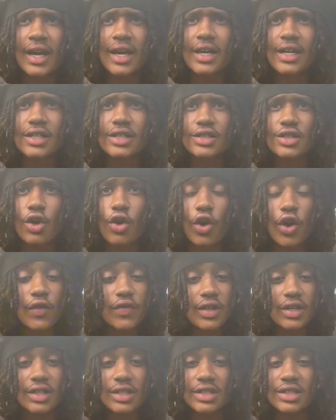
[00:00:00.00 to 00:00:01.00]
It's
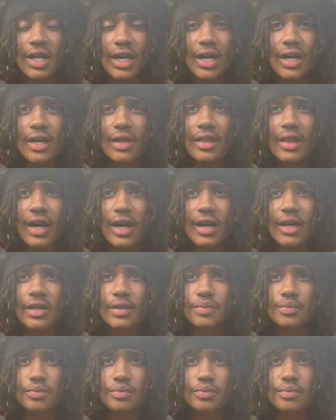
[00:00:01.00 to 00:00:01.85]
often a sign that